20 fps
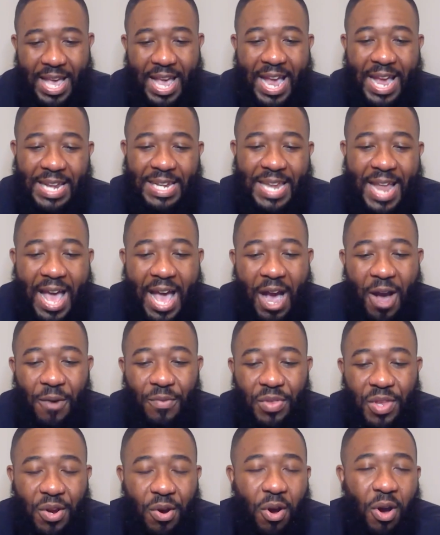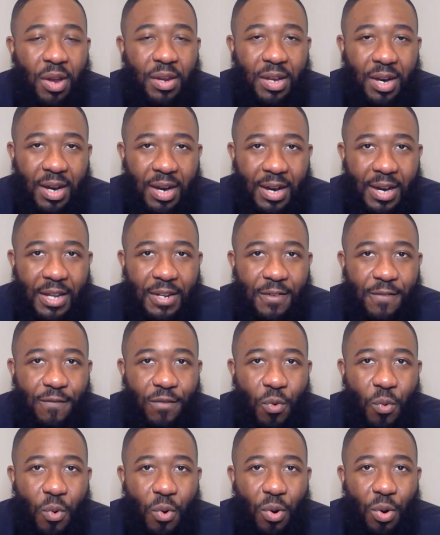and now they're on a hunt
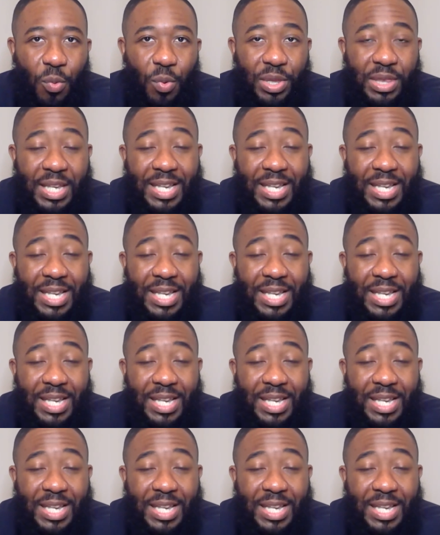for what